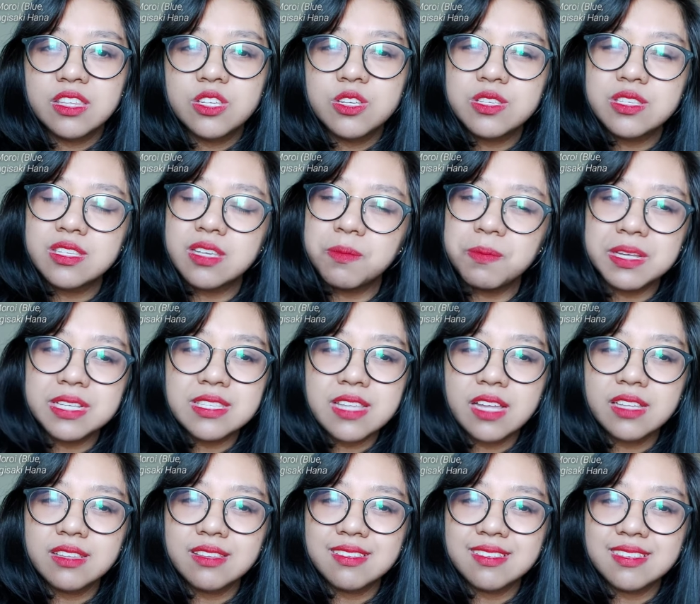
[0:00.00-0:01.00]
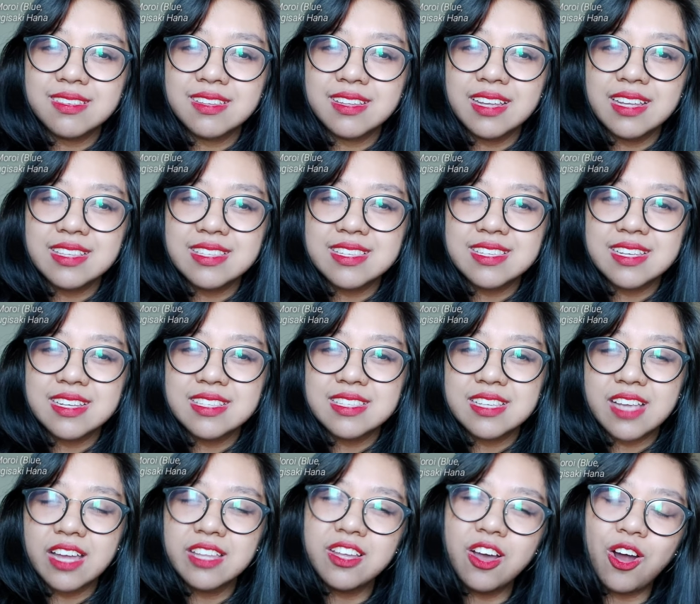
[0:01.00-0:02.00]
To some extent,
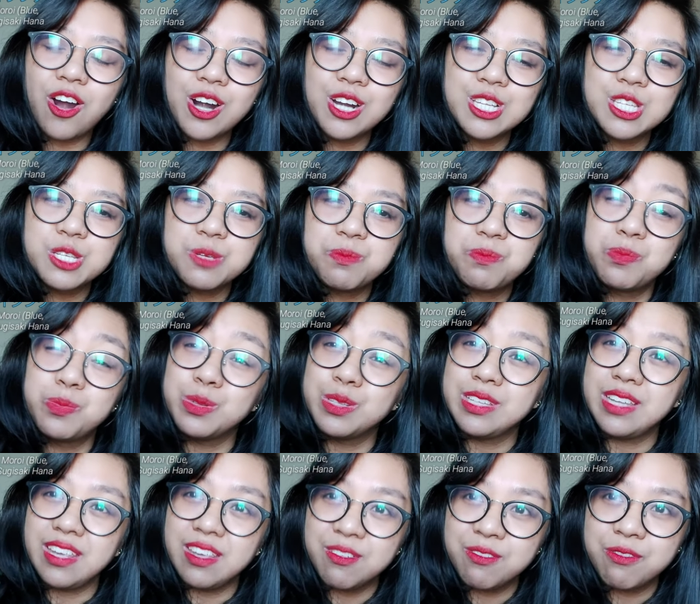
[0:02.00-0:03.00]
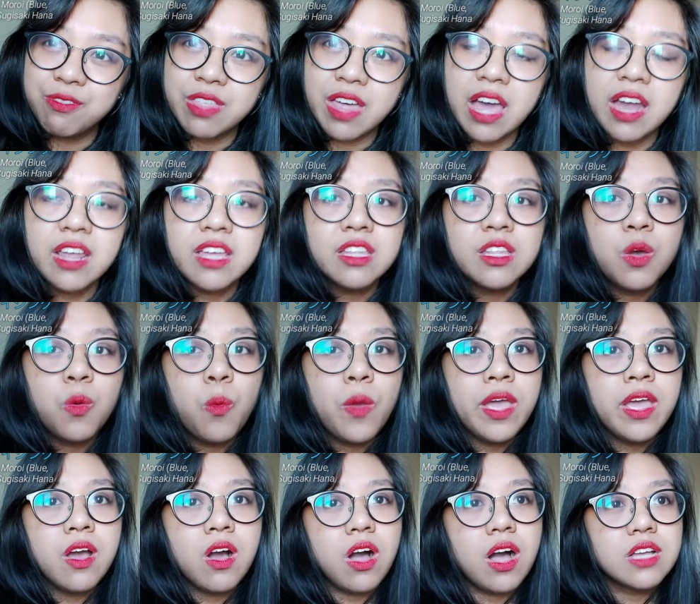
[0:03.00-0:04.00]
it's kind of hard to believe that in a
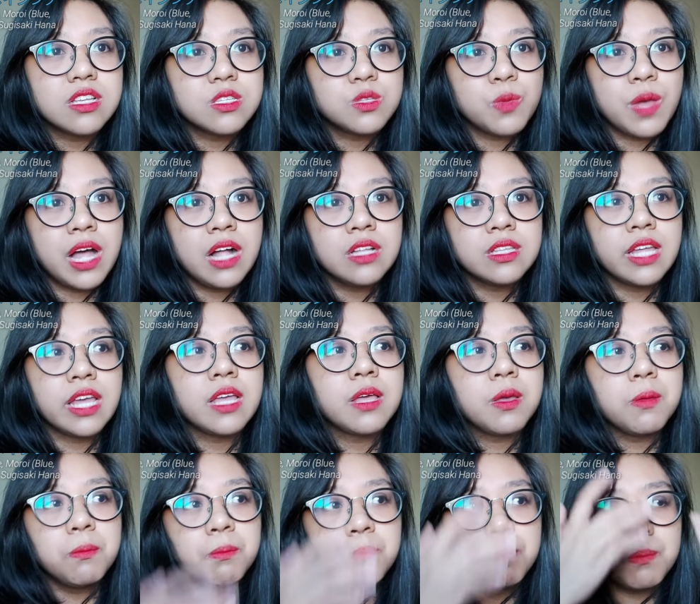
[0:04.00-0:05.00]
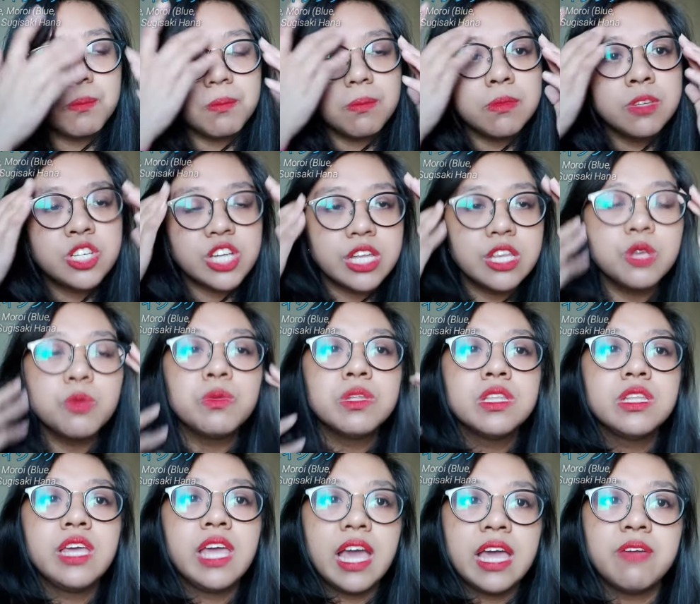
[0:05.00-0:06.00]
way as well. Like,
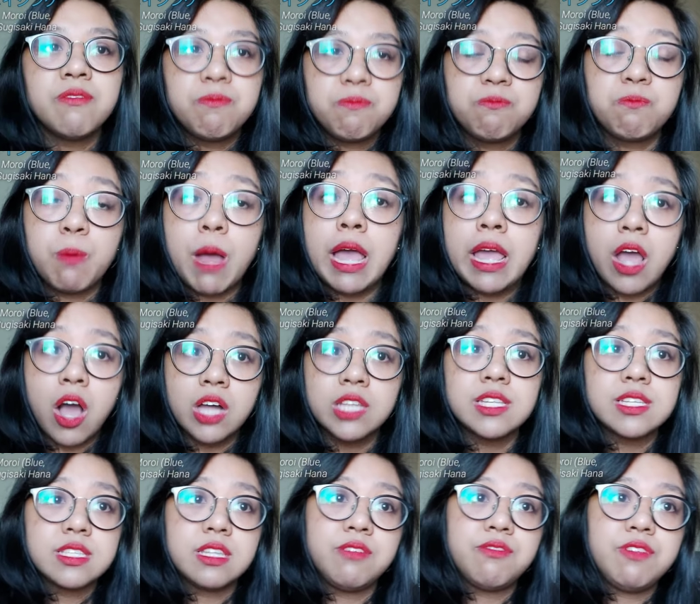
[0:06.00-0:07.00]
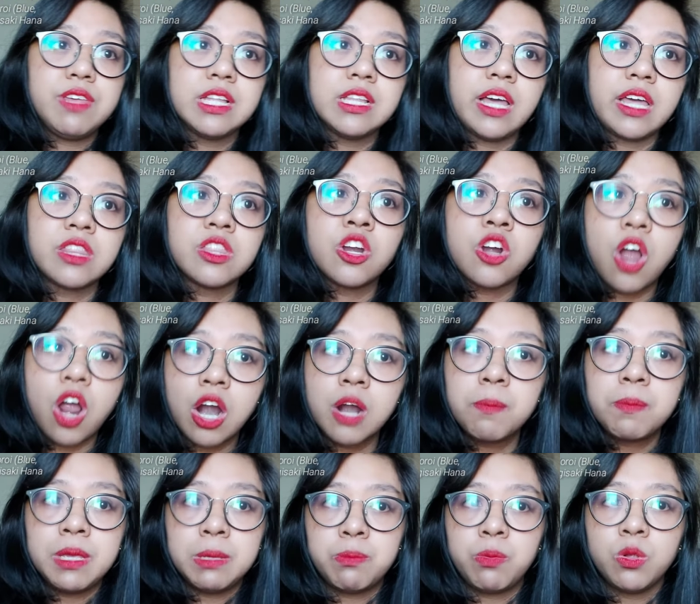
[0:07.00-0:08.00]
genuinely, I honestly feel like there
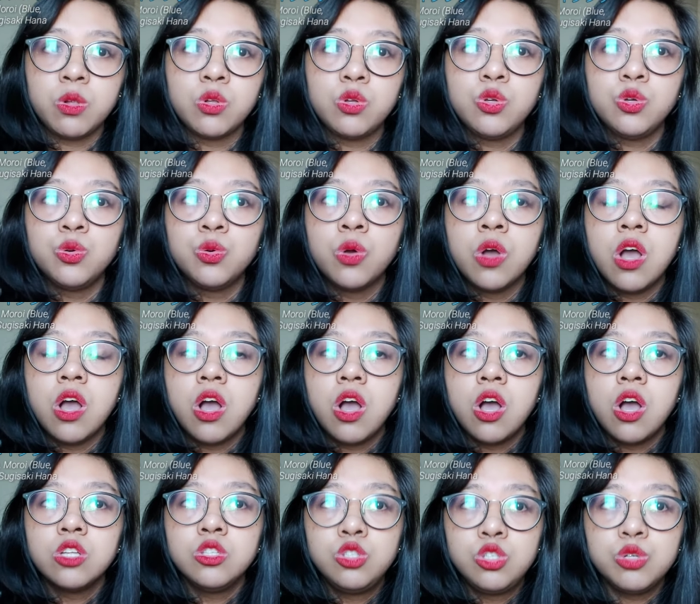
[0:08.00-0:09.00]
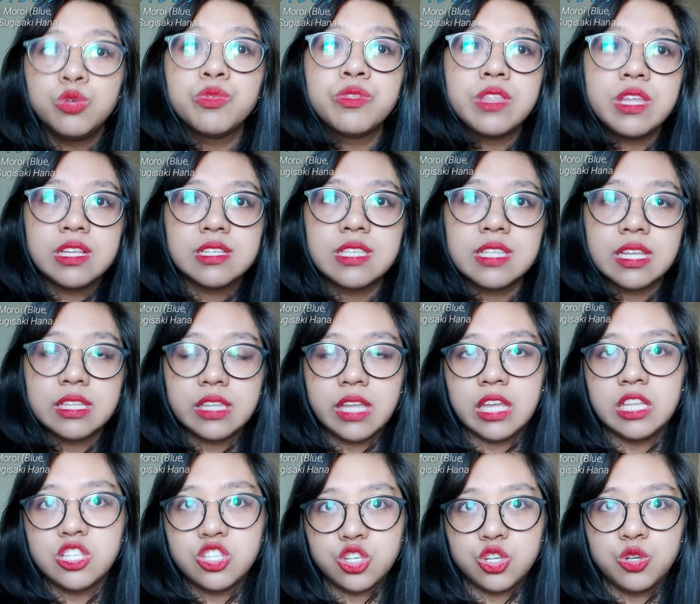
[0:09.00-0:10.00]
are people who do things that
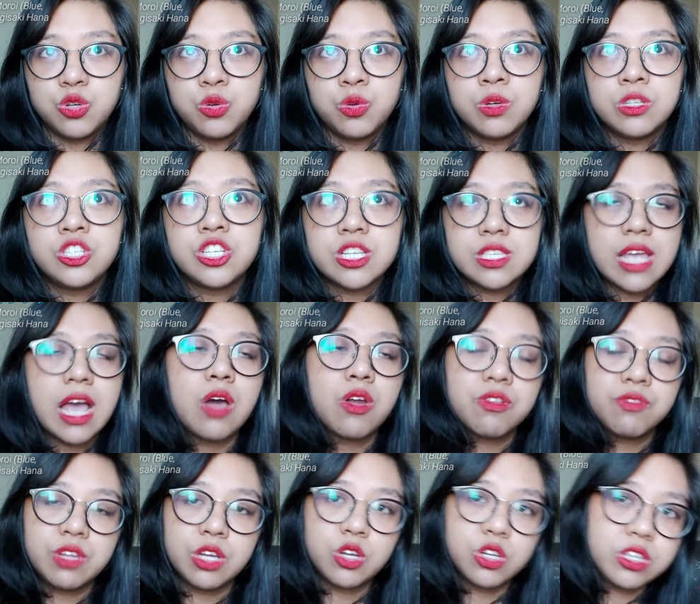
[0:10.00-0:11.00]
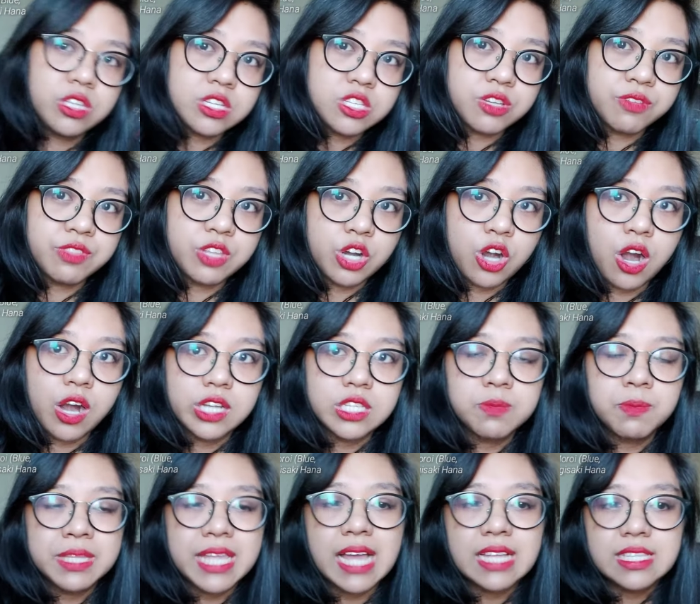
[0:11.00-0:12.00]
they do just out of the goodness of their
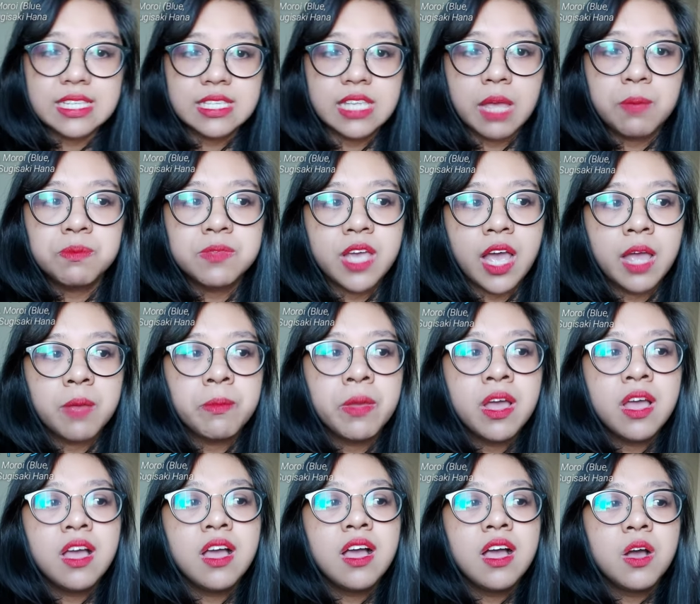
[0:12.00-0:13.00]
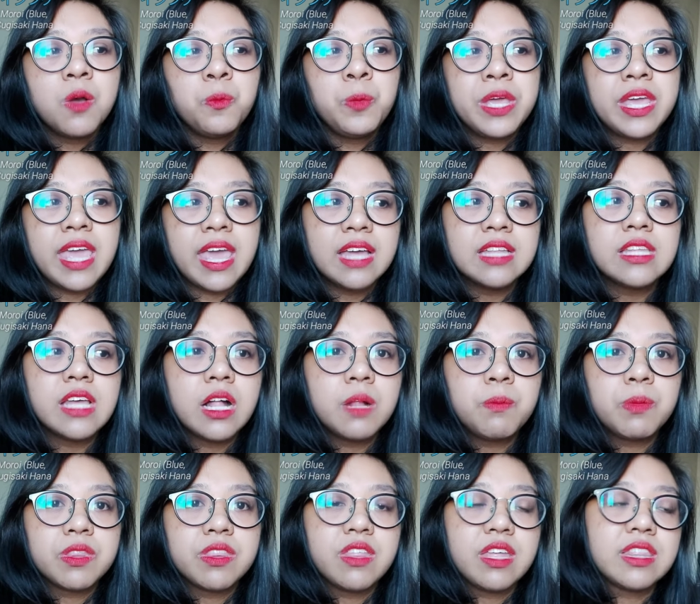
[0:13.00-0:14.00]
hearts. But at the same time, we can't
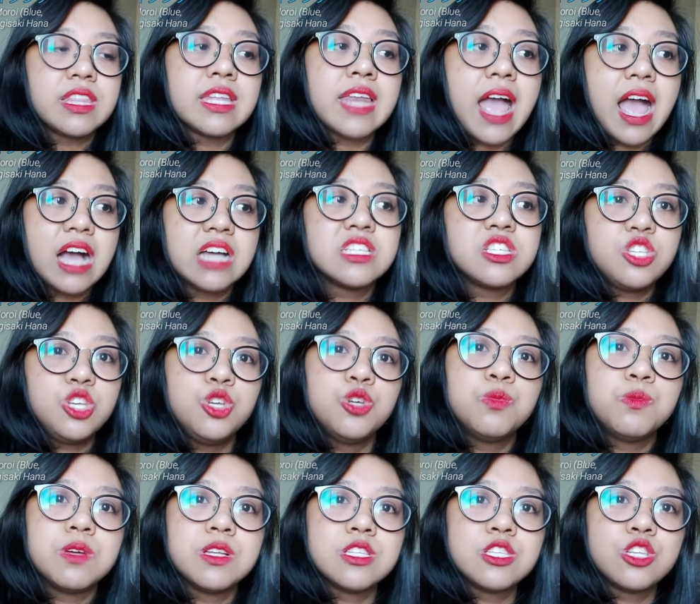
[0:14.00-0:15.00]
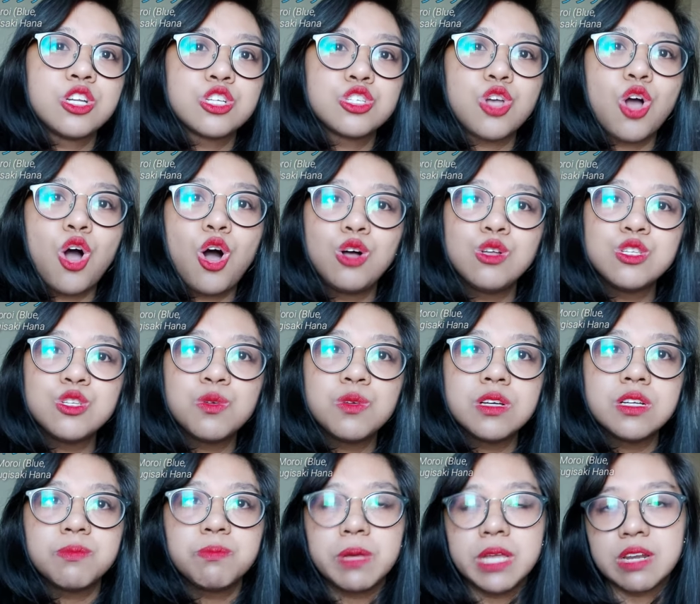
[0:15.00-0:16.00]
help but think that as humans, there's also
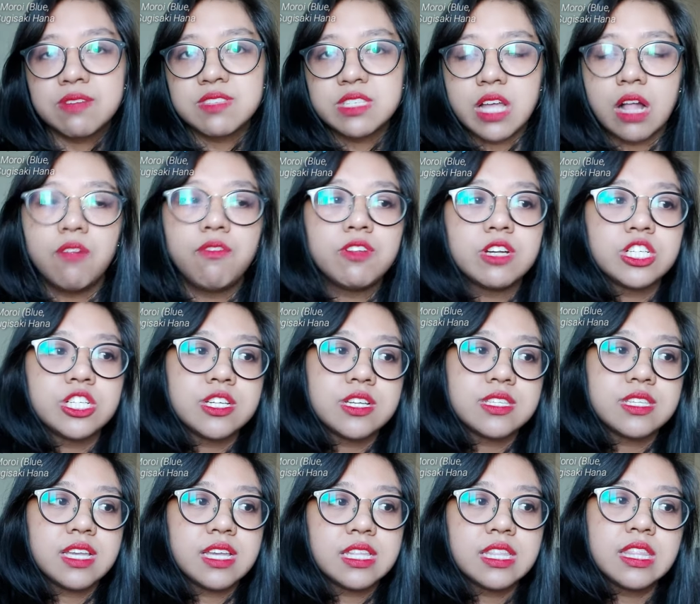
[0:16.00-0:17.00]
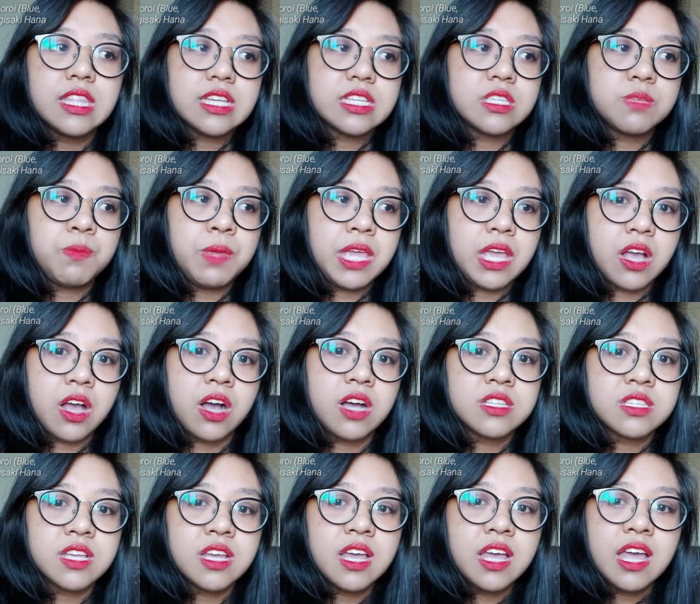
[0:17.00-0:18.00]
a bit of selfishness in this,
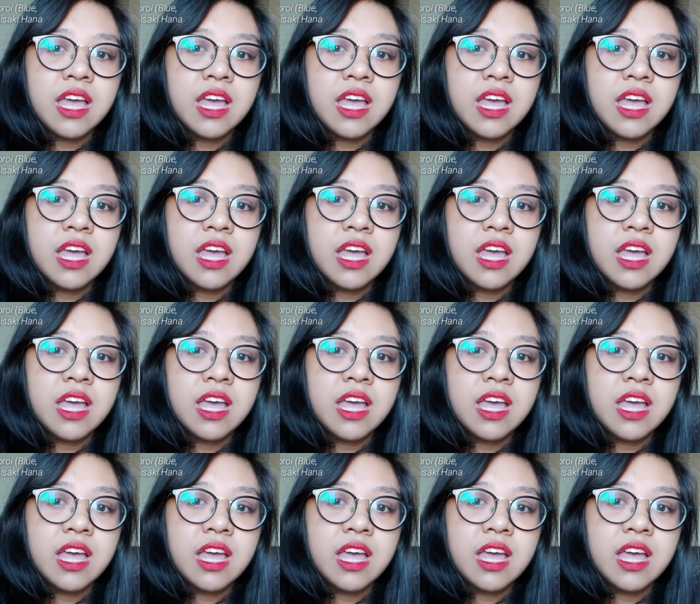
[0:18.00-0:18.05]
because